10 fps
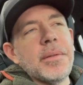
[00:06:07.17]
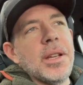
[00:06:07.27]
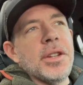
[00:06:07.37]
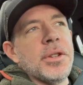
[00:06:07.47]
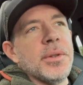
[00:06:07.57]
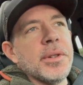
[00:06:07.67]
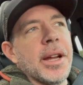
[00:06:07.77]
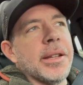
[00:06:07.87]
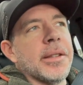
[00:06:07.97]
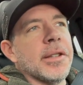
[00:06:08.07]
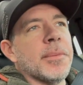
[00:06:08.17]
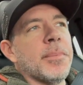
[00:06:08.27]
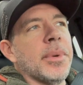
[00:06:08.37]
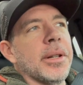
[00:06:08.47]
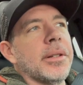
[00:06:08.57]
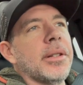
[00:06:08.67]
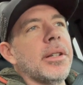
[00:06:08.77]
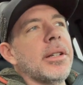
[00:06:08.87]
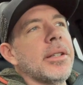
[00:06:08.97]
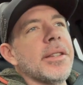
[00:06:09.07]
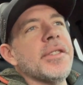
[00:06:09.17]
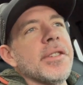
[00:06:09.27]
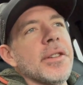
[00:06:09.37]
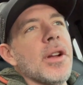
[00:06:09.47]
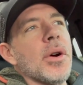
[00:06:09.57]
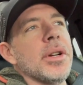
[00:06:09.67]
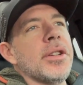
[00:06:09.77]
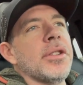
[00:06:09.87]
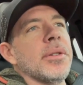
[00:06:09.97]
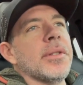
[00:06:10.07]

issues like this. But this is a known issue.